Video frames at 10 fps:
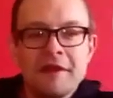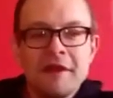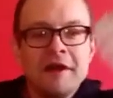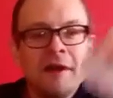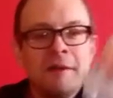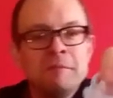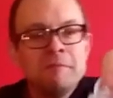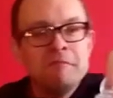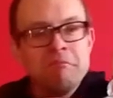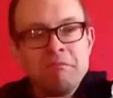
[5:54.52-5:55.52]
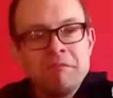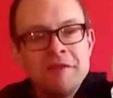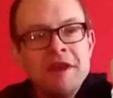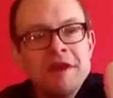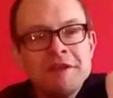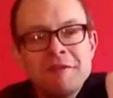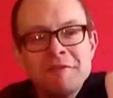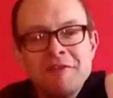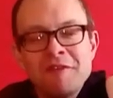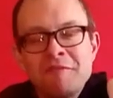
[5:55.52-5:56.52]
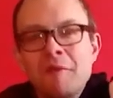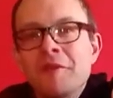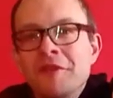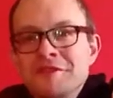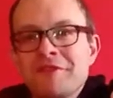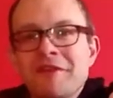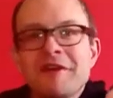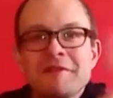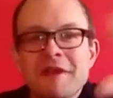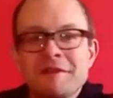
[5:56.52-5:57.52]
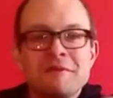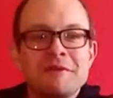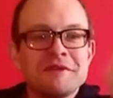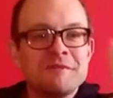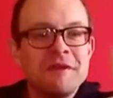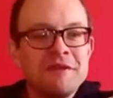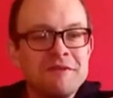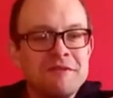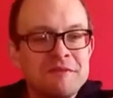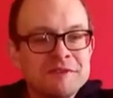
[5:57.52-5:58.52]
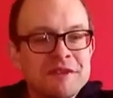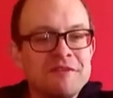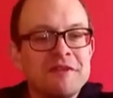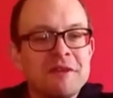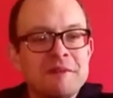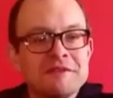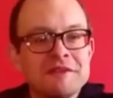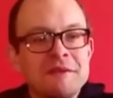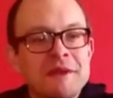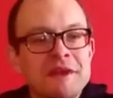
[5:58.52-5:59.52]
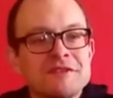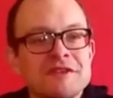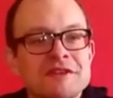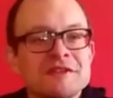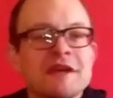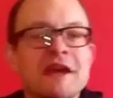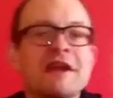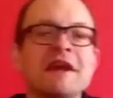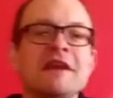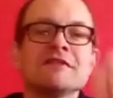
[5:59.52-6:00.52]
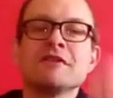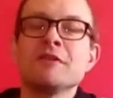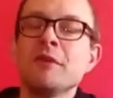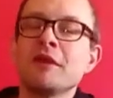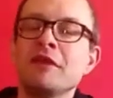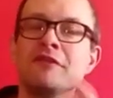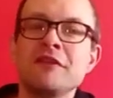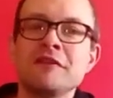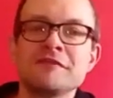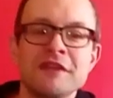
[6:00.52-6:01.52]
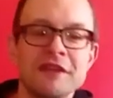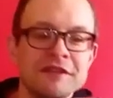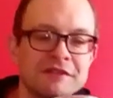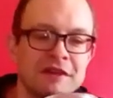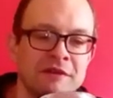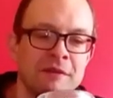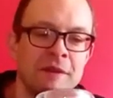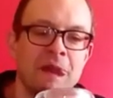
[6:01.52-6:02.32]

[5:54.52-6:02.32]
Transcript: Yeah, I don't know if I'd have bought this if I hadn't bought it from set 3, but it's going to be interesting, and again, it's got quite a lot of notes in it, so